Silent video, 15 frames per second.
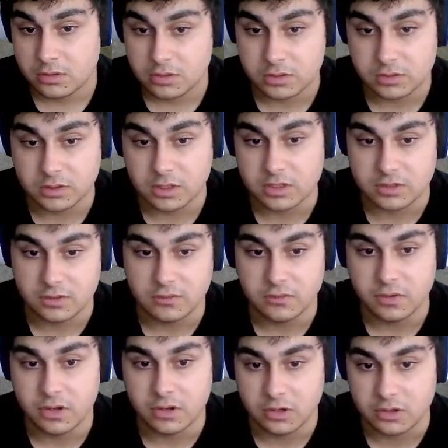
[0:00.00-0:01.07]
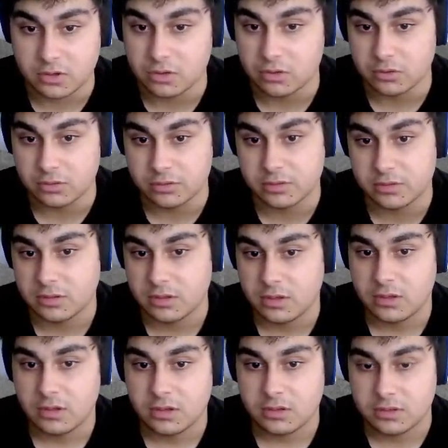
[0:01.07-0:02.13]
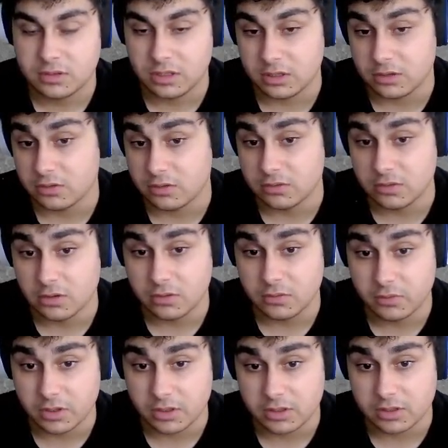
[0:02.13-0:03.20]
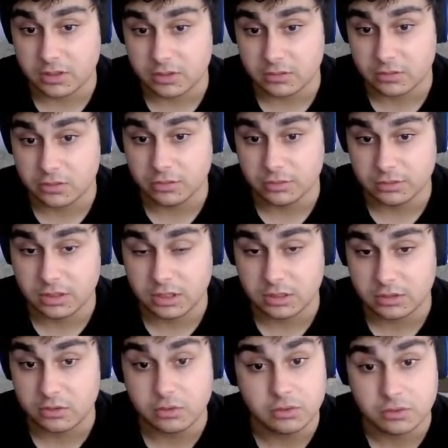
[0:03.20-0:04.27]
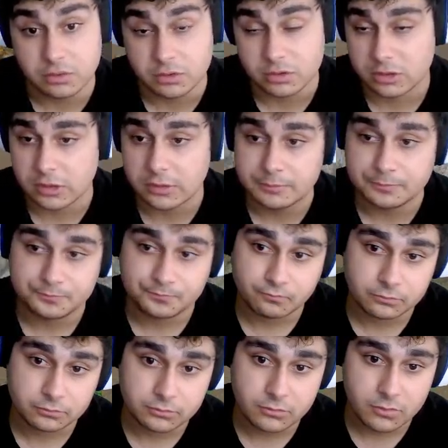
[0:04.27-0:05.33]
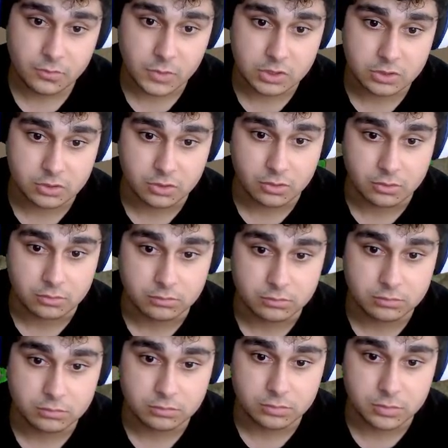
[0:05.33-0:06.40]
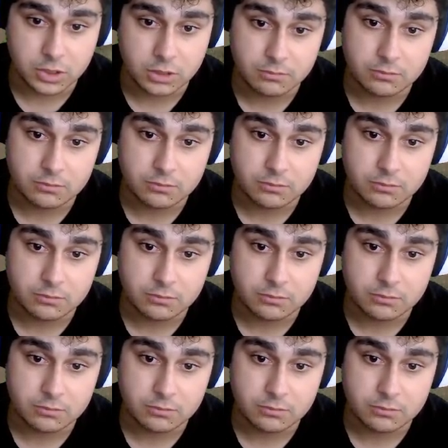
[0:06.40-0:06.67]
that's a very cool thing to know, very cool thing to use. So, yep,